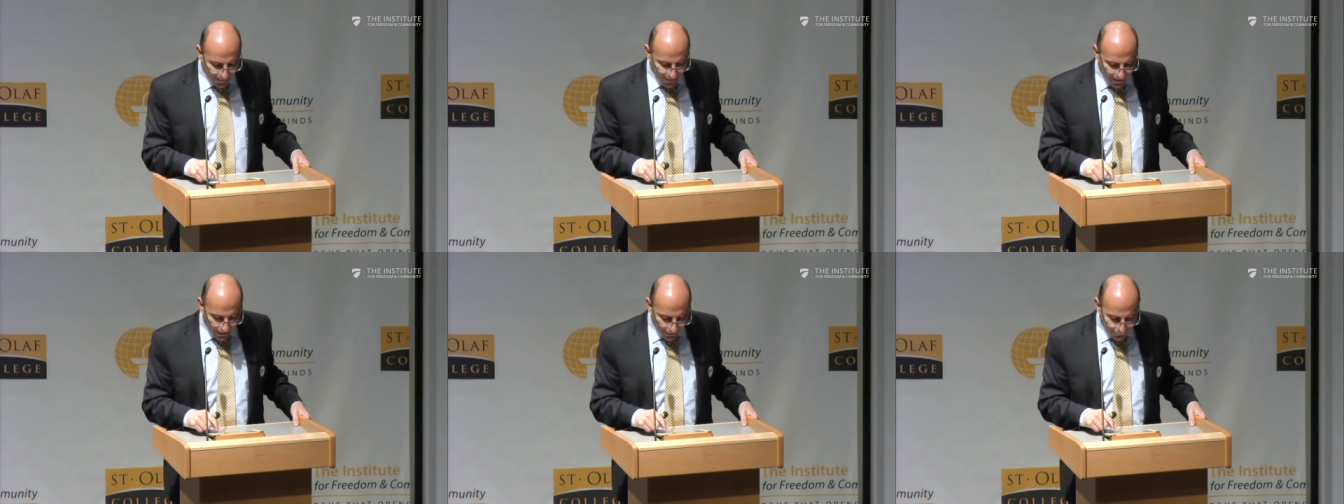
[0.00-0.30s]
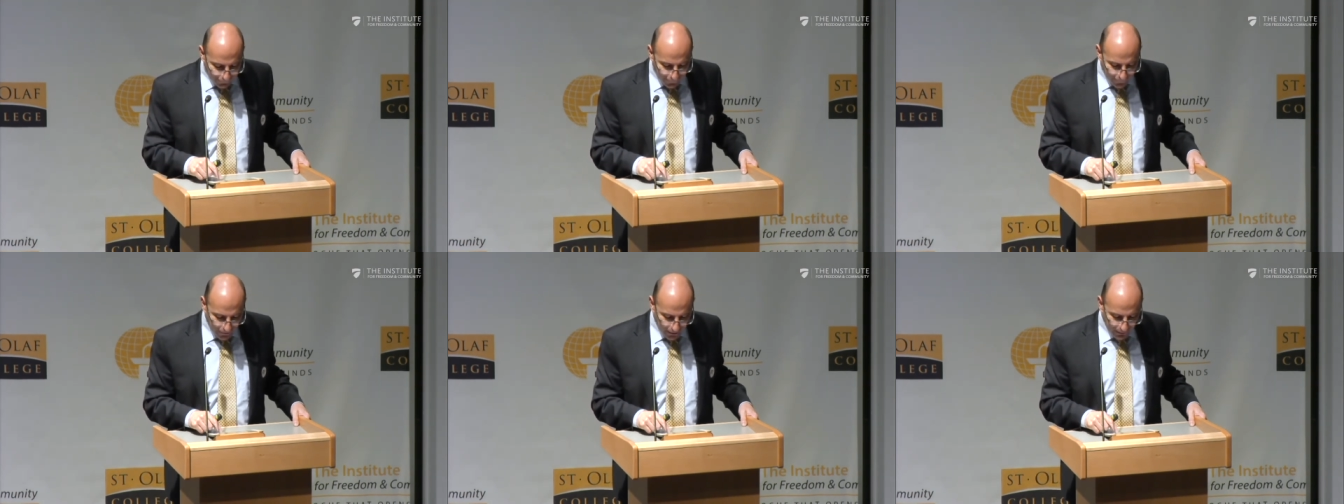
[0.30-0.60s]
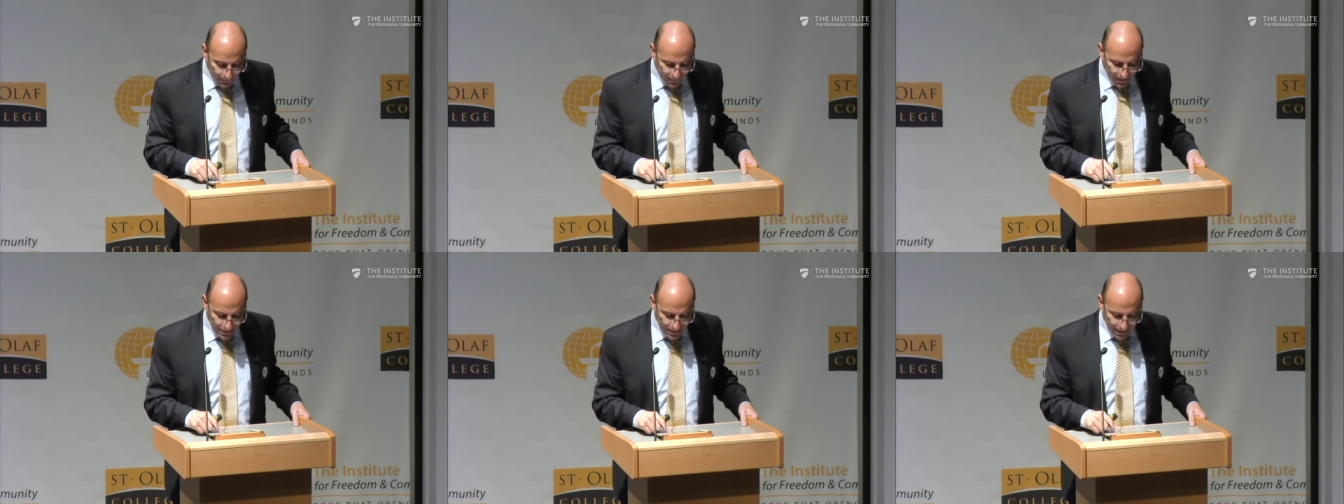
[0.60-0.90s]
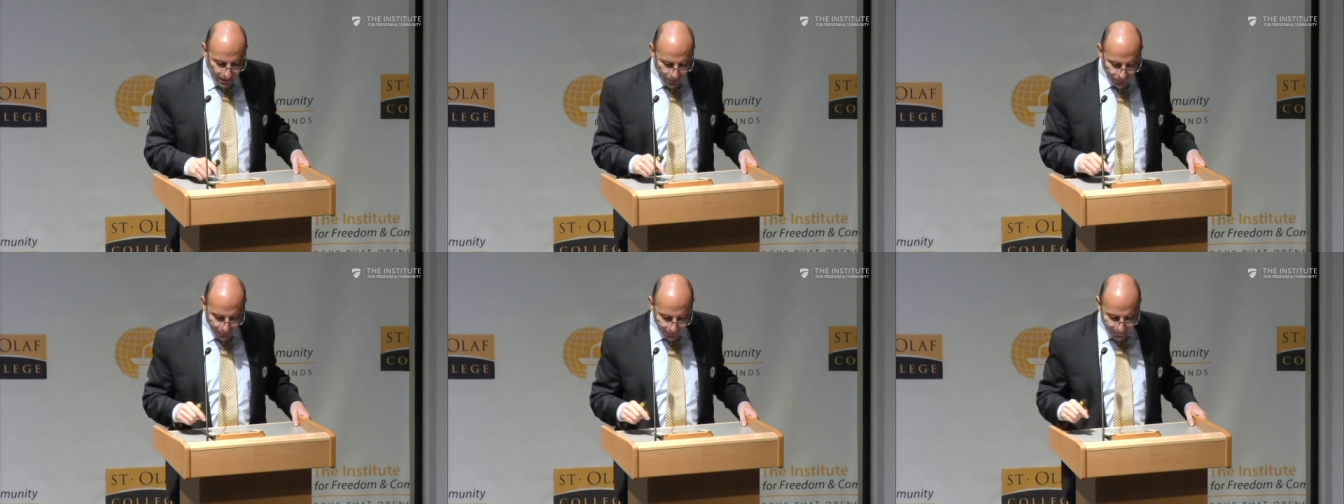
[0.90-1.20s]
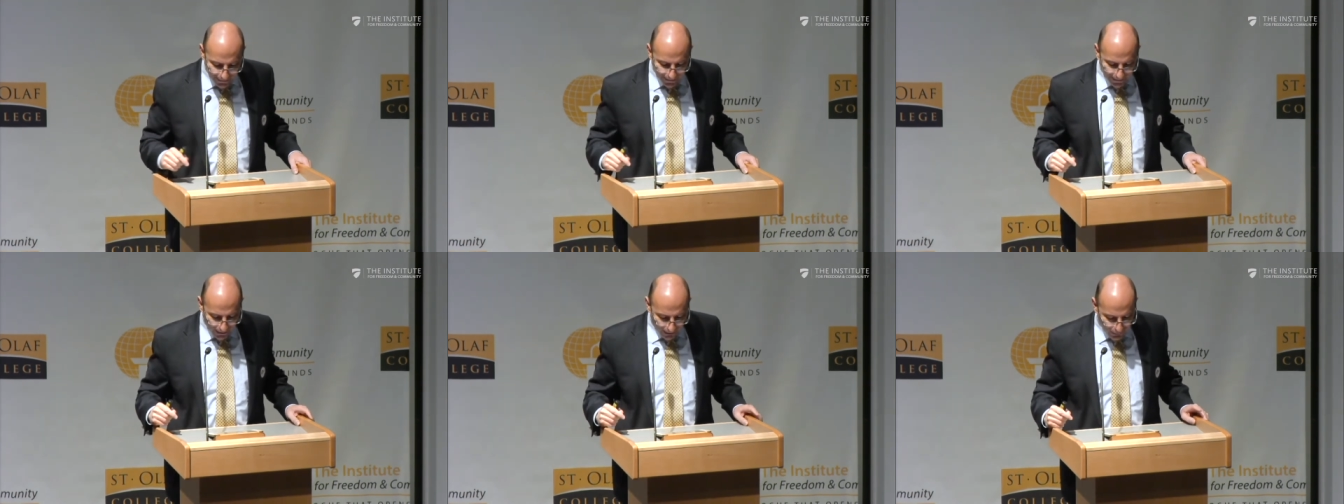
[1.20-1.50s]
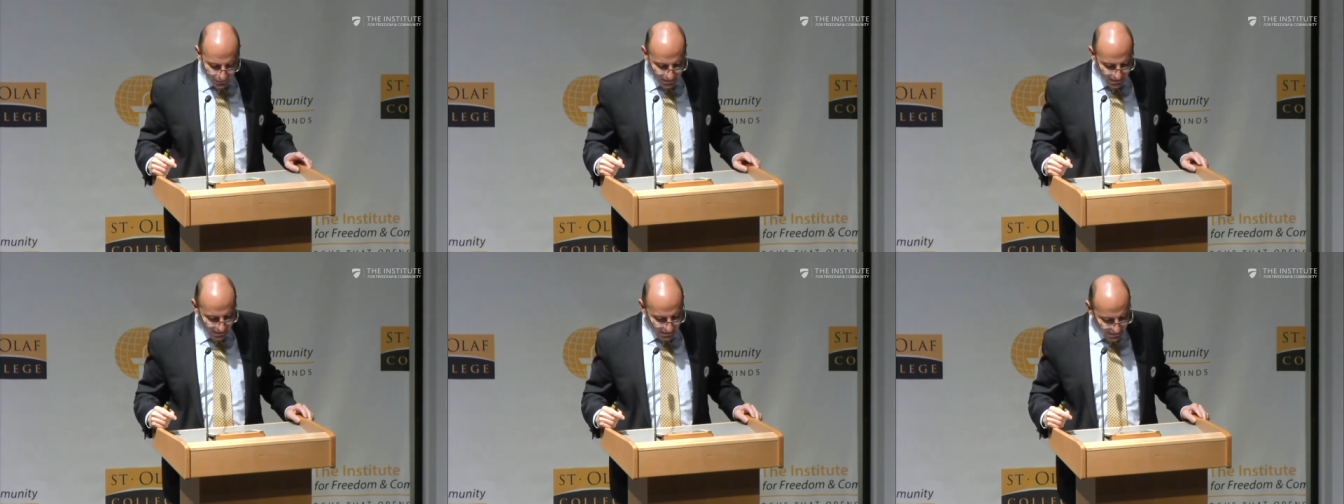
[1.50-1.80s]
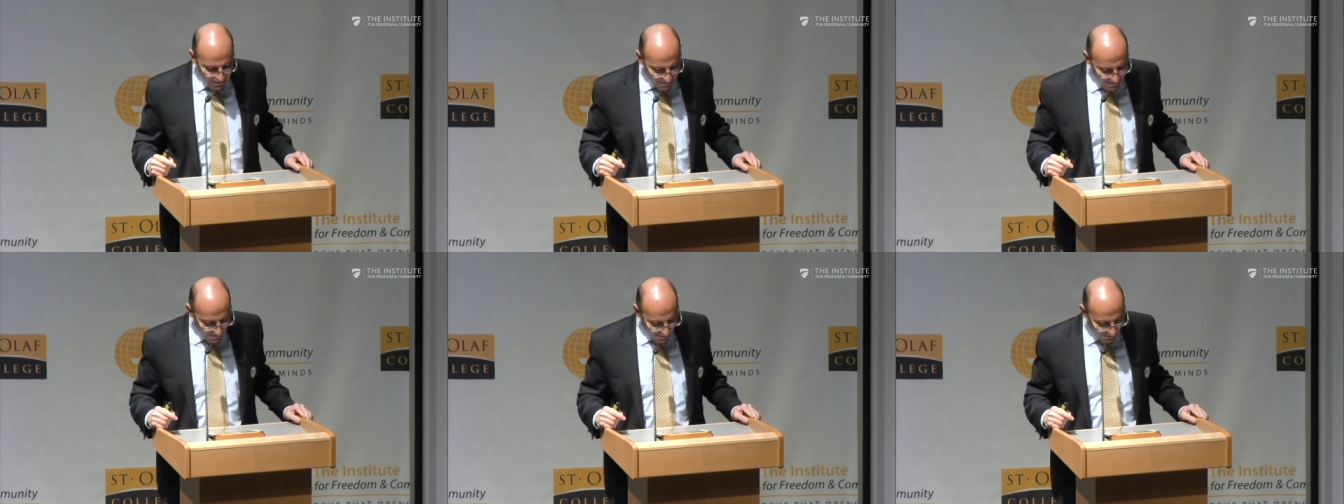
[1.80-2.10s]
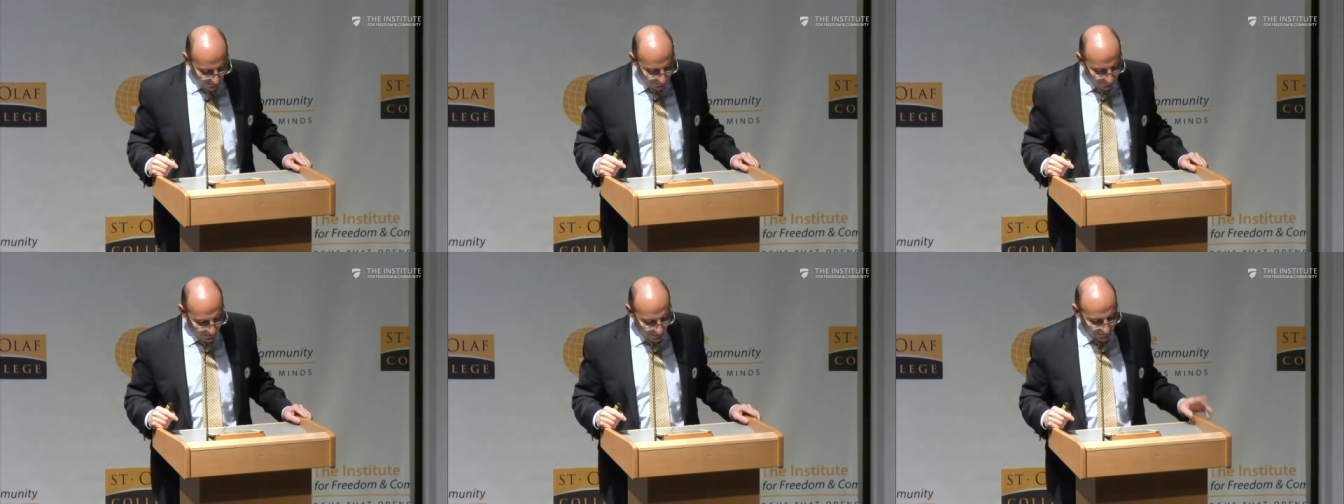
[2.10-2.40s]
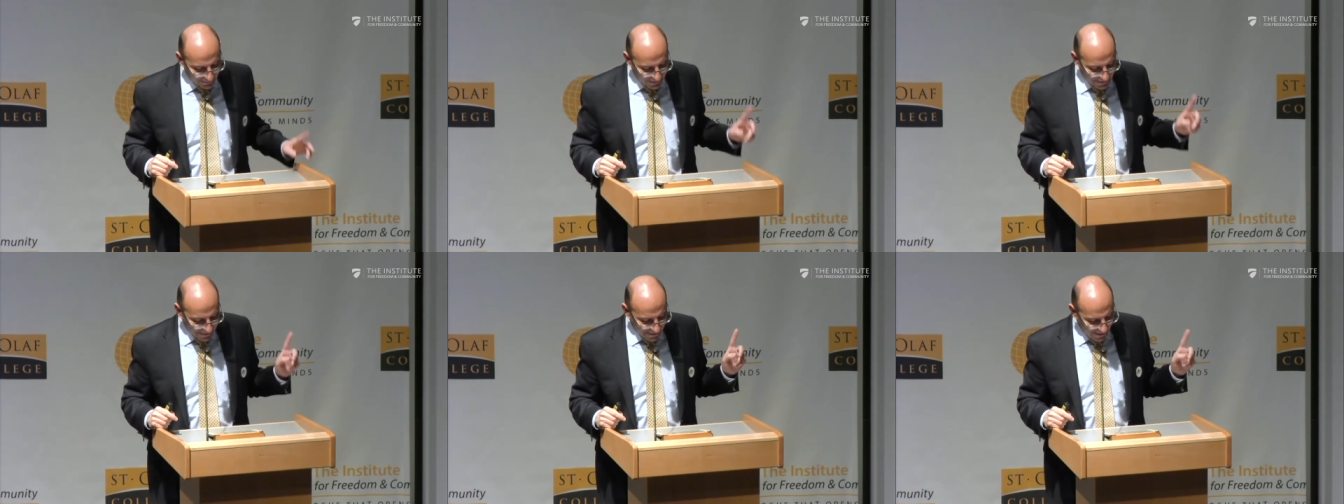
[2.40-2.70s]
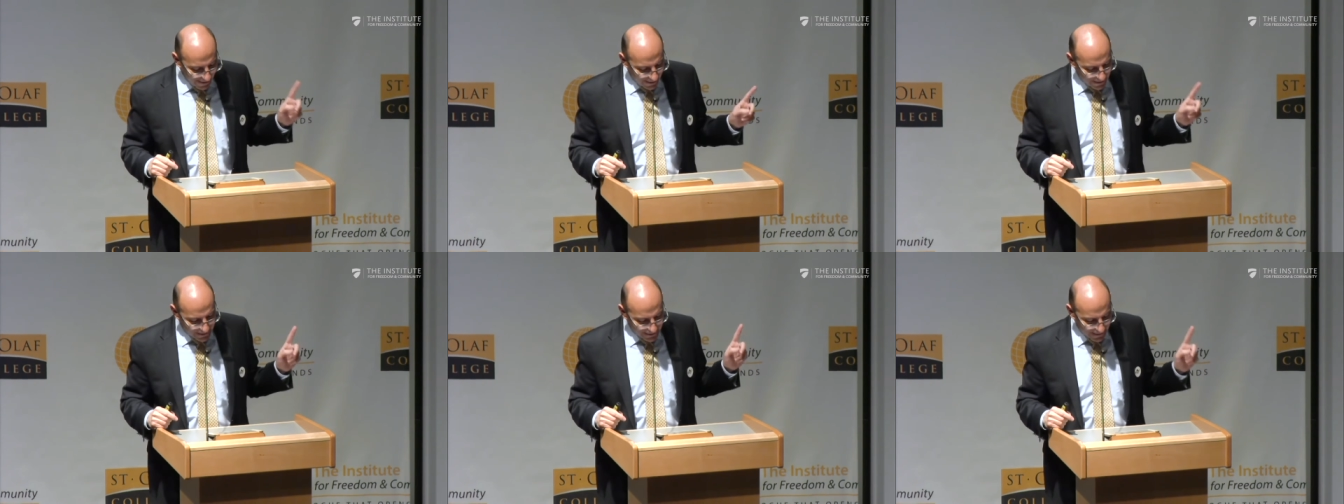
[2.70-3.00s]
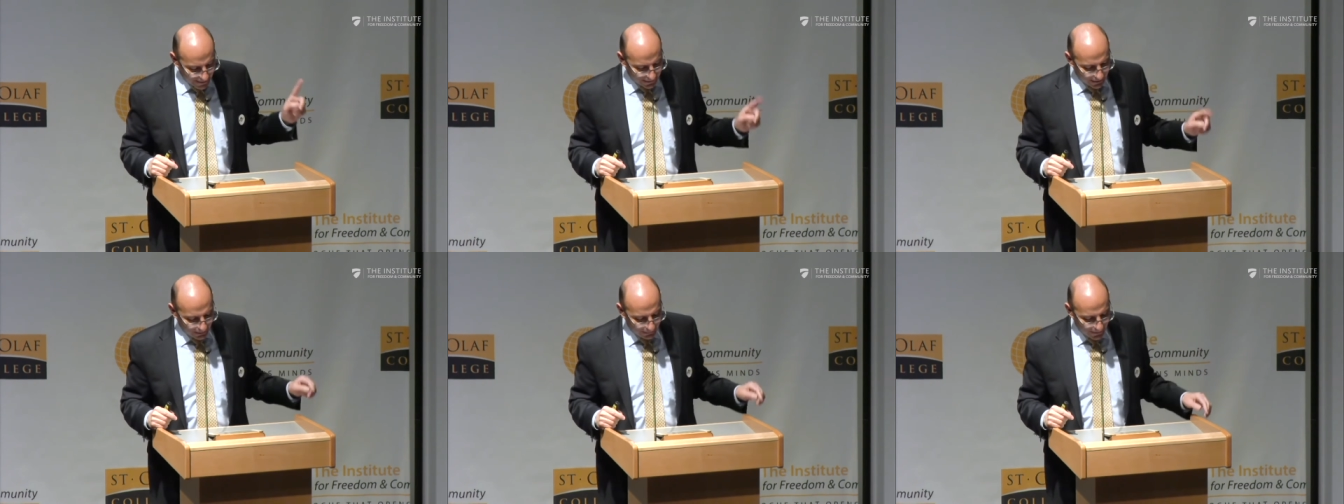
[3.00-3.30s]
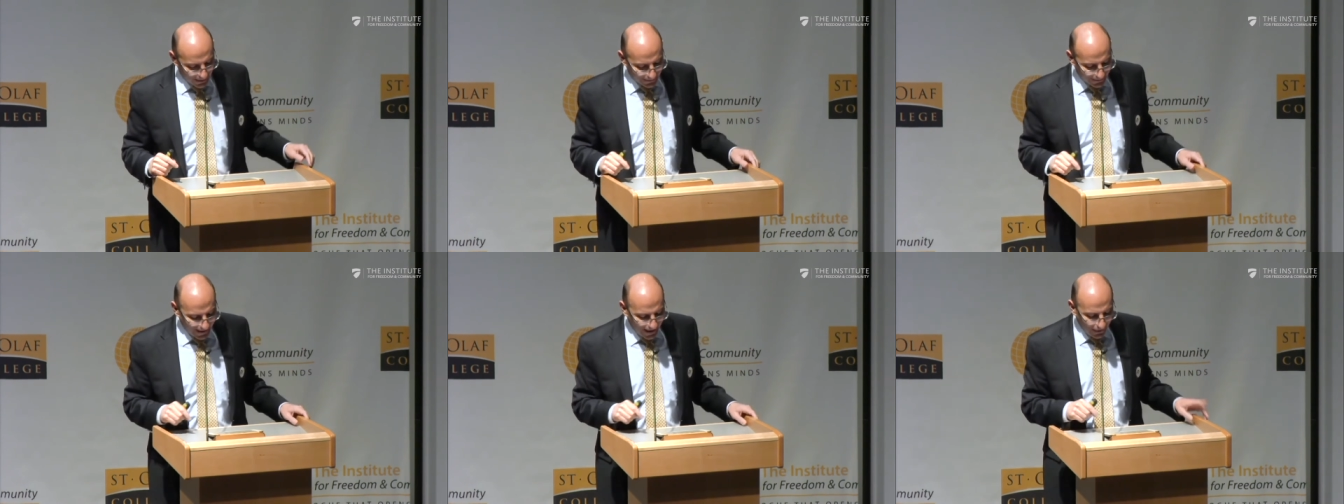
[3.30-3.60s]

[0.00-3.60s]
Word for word: reaffirmed the Security Council stand that Israeli settlement